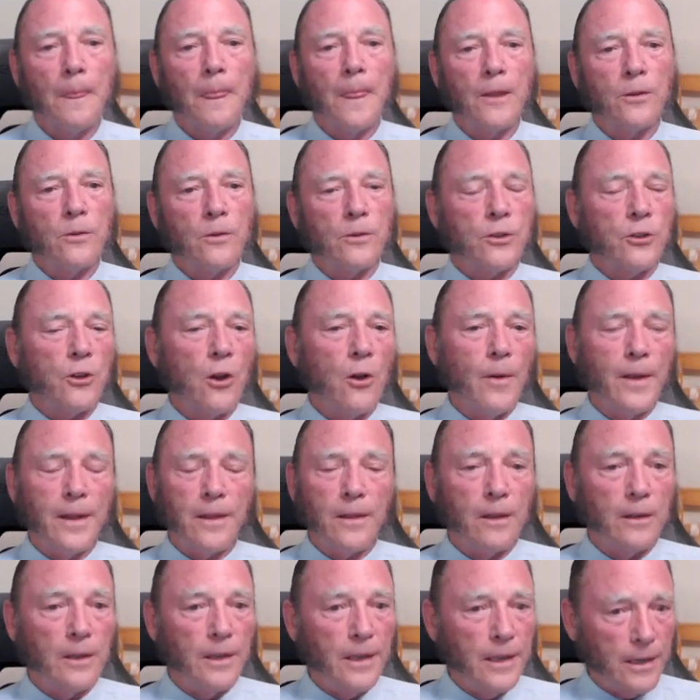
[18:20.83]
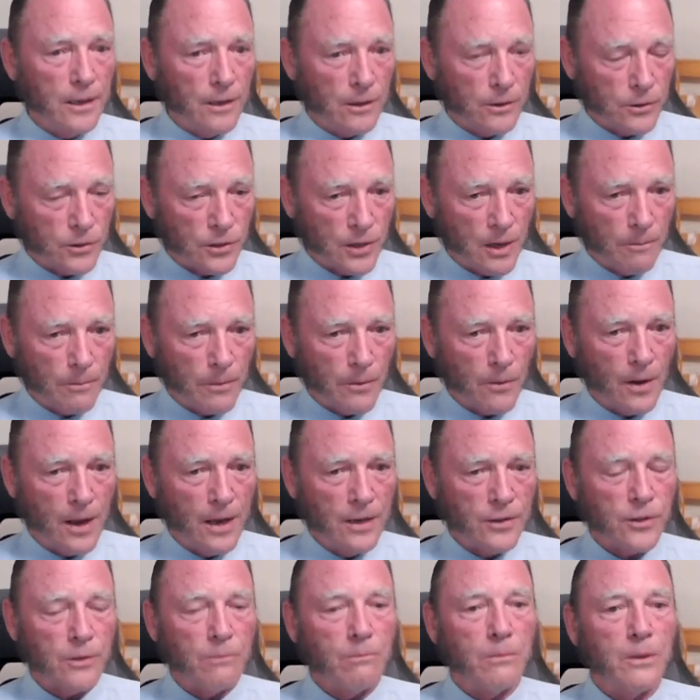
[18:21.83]
So it's showing the linear
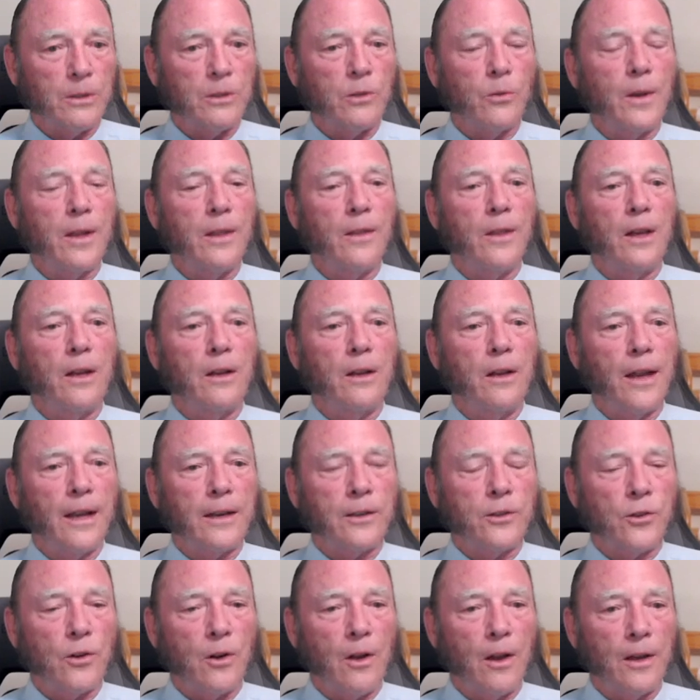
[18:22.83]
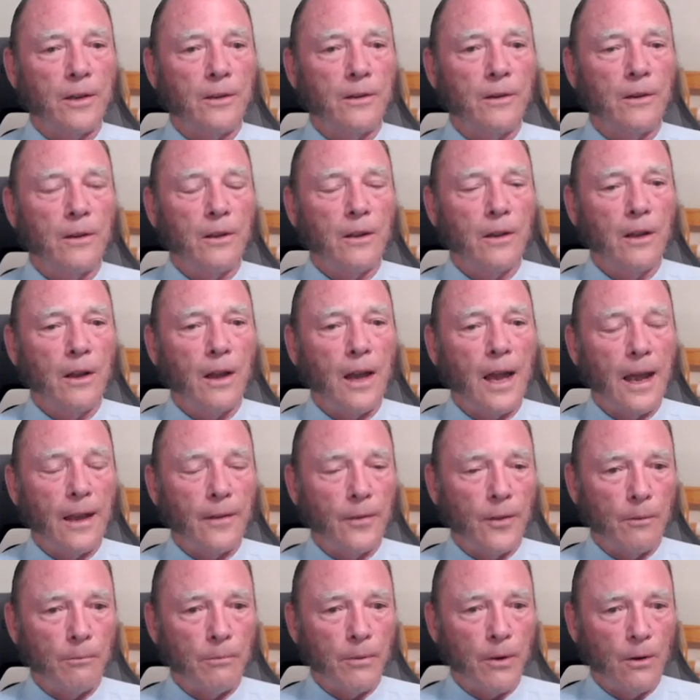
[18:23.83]
separation between the electron
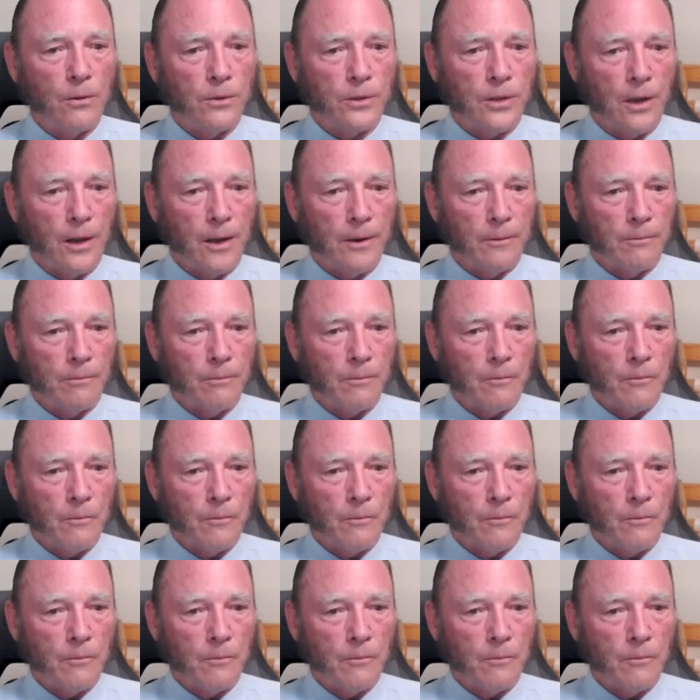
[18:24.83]
and the proton.